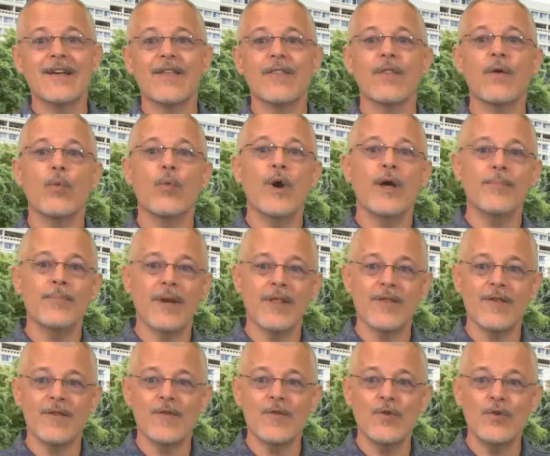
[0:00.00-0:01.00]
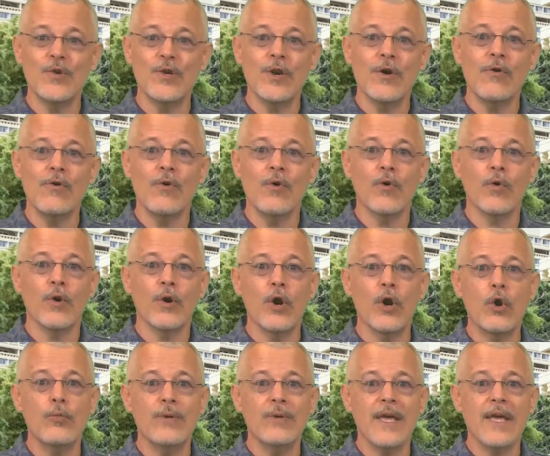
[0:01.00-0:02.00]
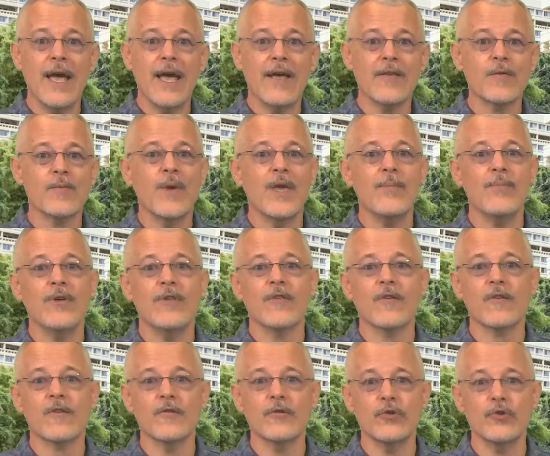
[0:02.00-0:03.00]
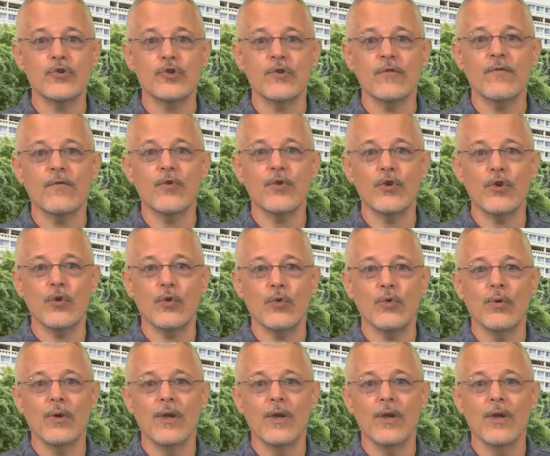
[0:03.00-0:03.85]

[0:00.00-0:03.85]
the One Button Studio, or OBS, may be the solution for you.